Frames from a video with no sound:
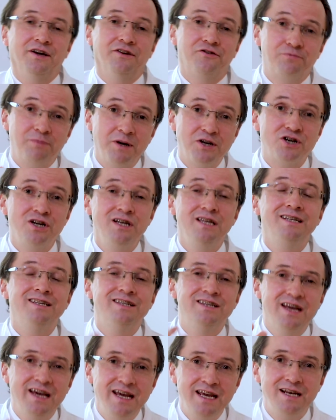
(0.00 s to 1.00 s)
especially
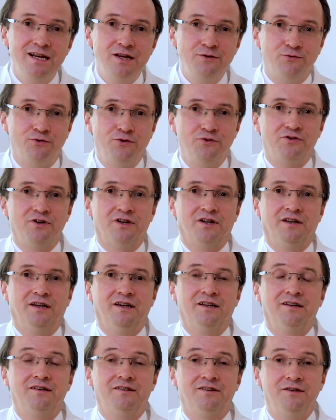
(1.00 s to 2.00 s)
daily physical
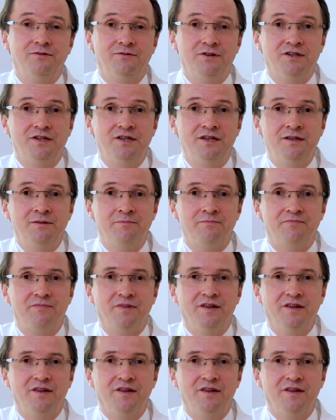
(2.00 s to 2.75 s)
activity,